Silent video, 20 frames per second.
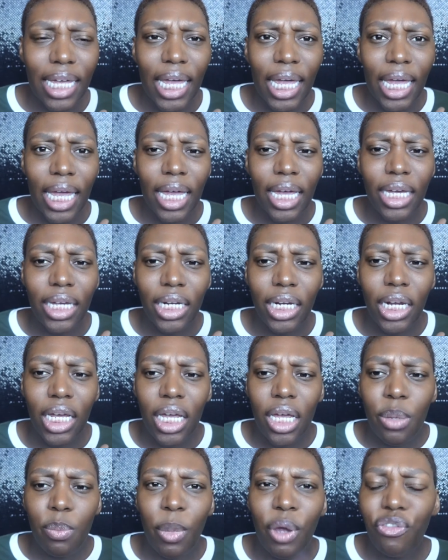And
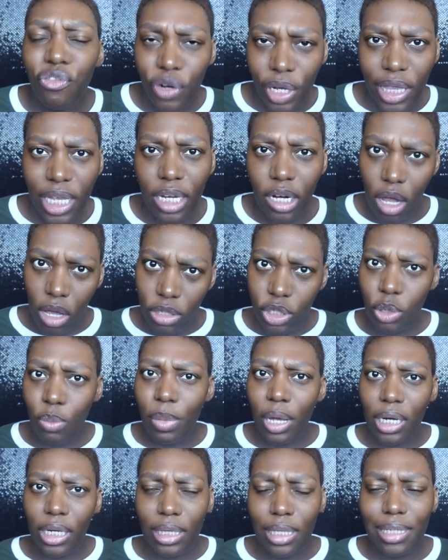my friend that also
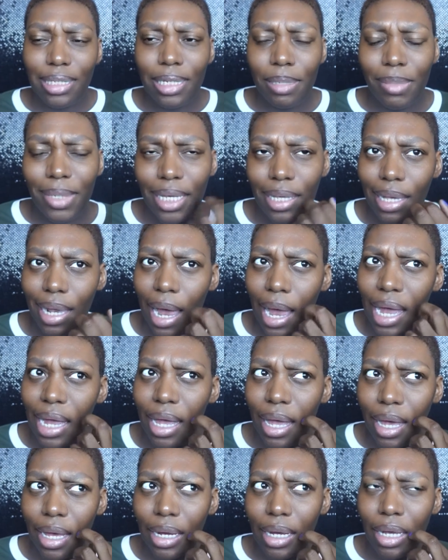bought it the same day that I
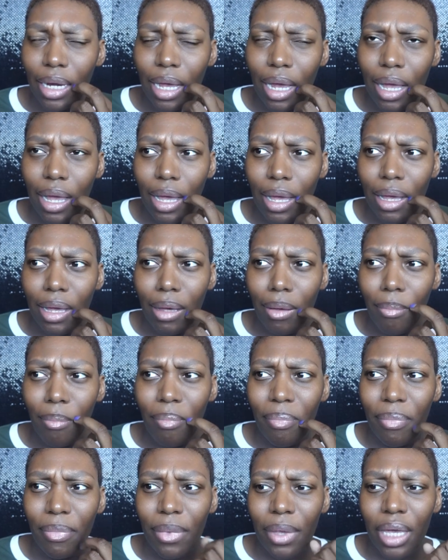got it,
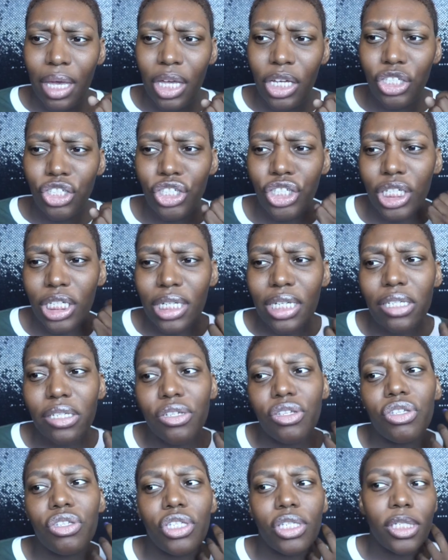she
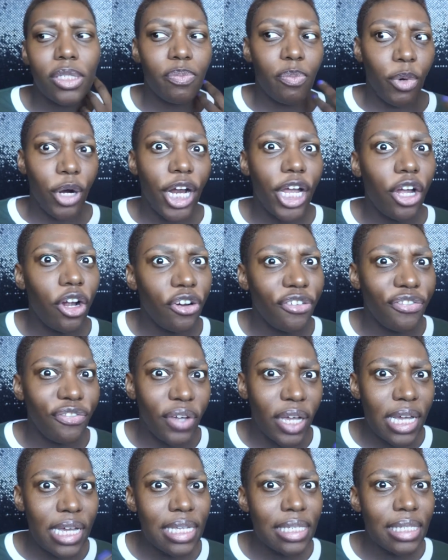doesn't spray her
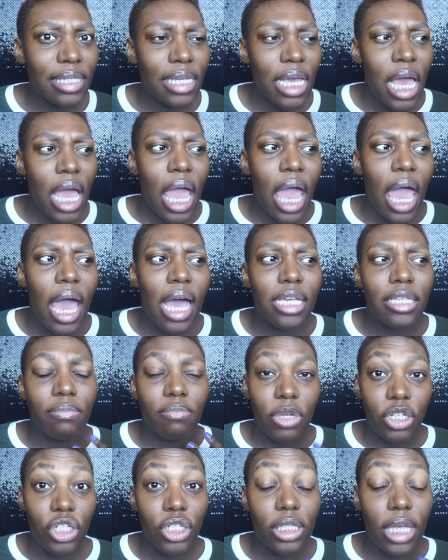face as
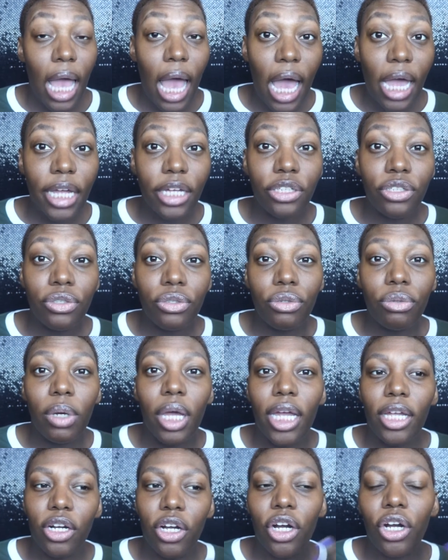much as I do,
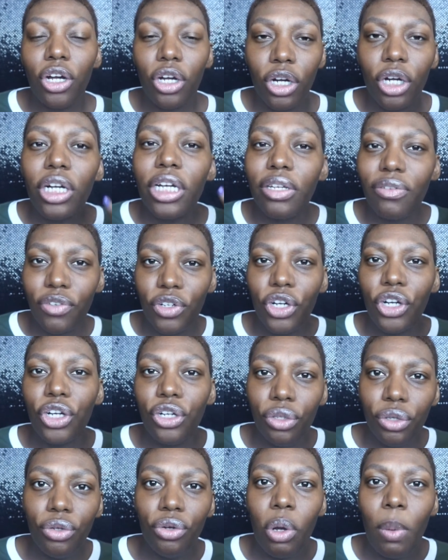and even
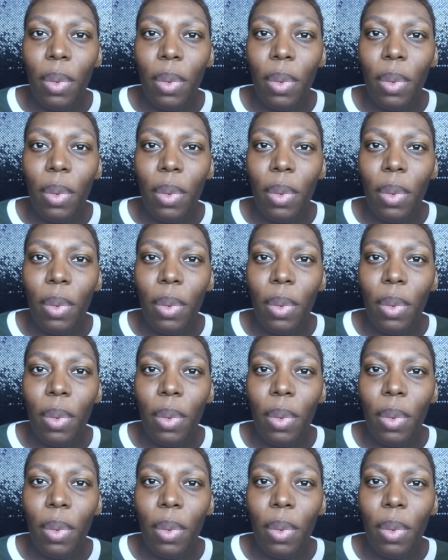her little